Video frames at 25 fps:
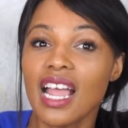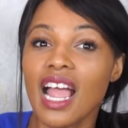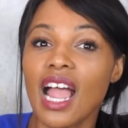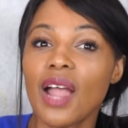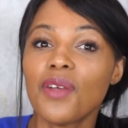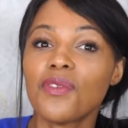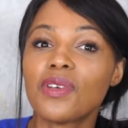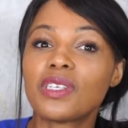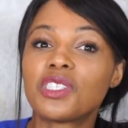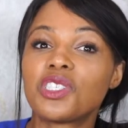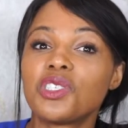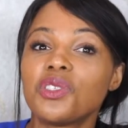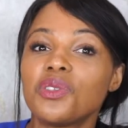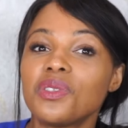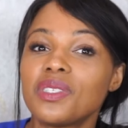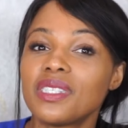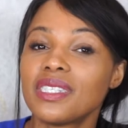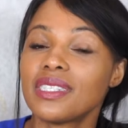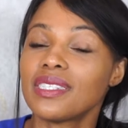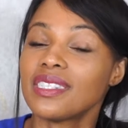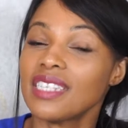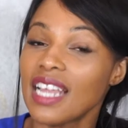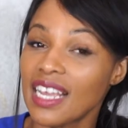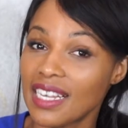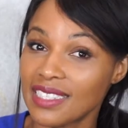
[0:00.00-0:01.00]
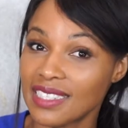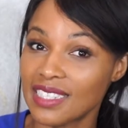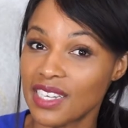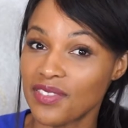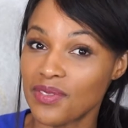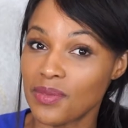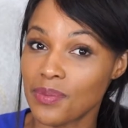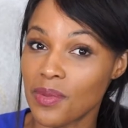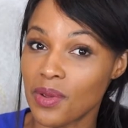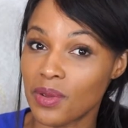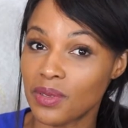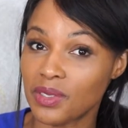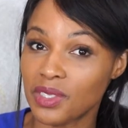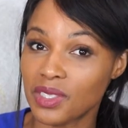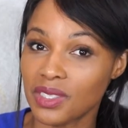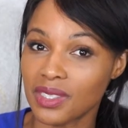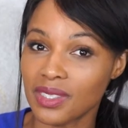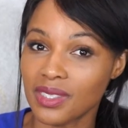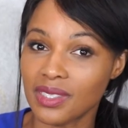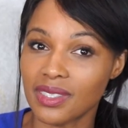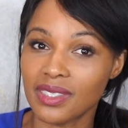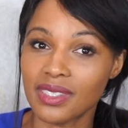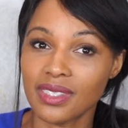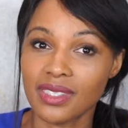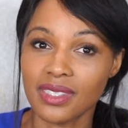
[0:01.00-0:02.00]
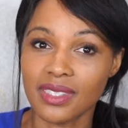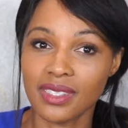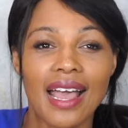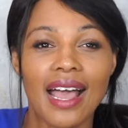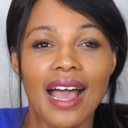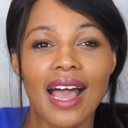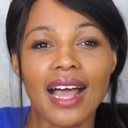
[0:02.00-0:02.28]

and reduces negative emotions,